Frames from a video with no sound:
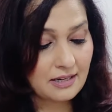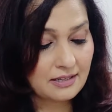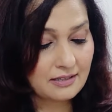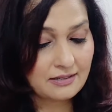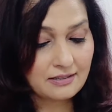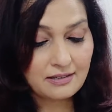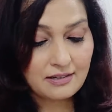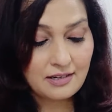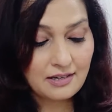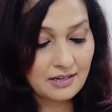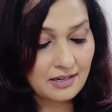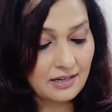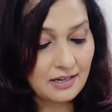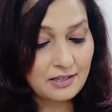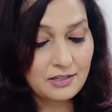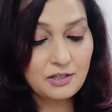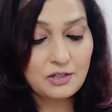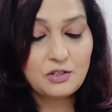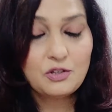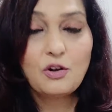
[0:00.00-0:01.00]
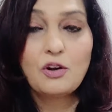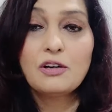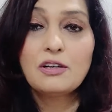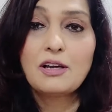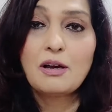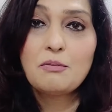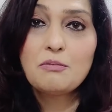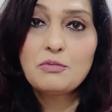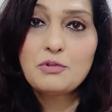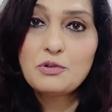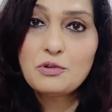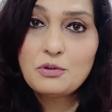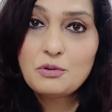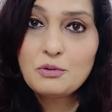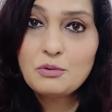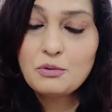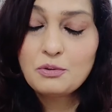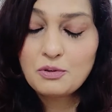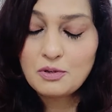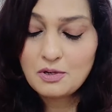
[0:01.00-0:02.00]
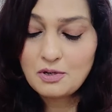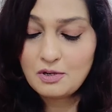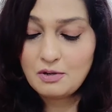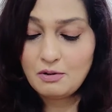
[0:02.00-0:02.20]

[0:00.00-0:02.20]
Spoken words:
that it did not come true.